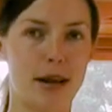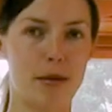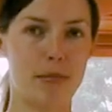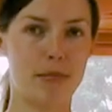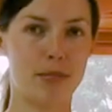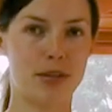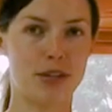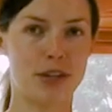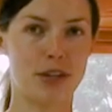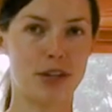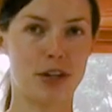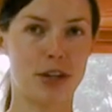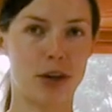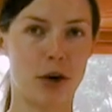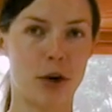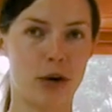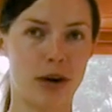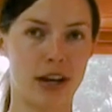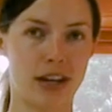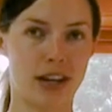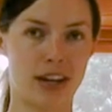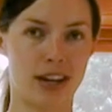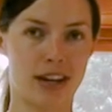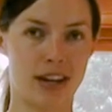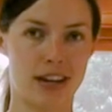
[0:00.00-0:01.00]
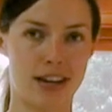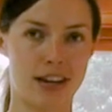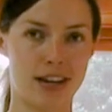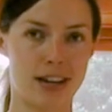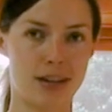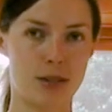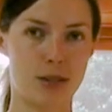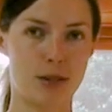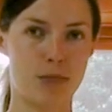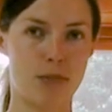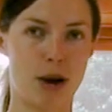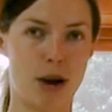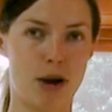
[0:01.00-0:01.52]
step to growing
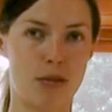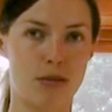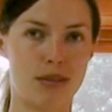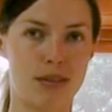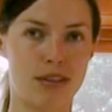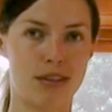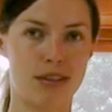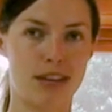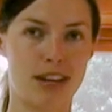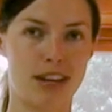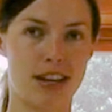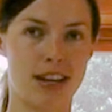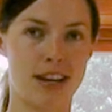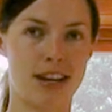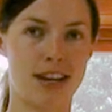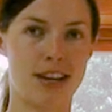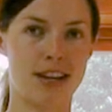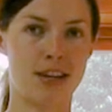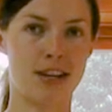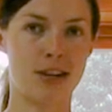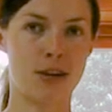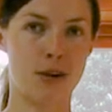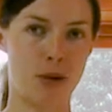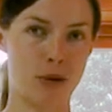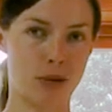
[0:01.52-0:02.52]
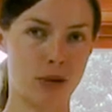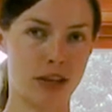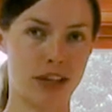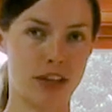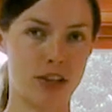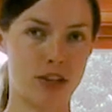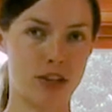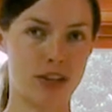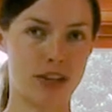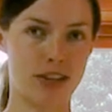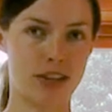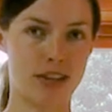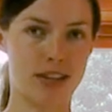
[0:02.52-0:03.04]
sprouts in your own
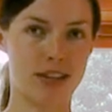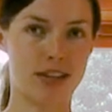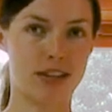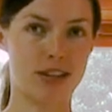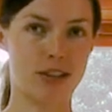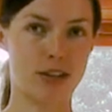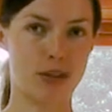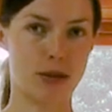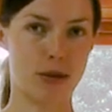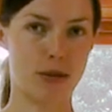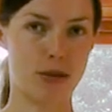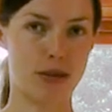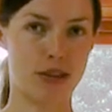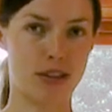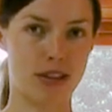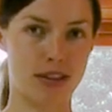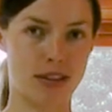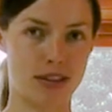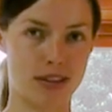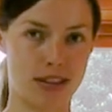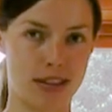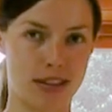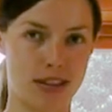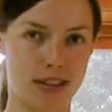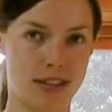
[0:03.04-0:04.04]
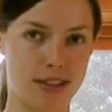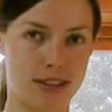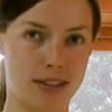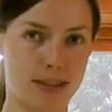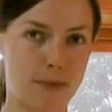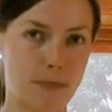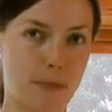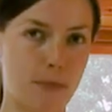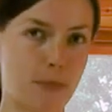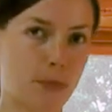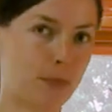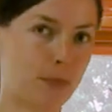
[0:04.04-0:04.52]
kitchen is to soak the seeds.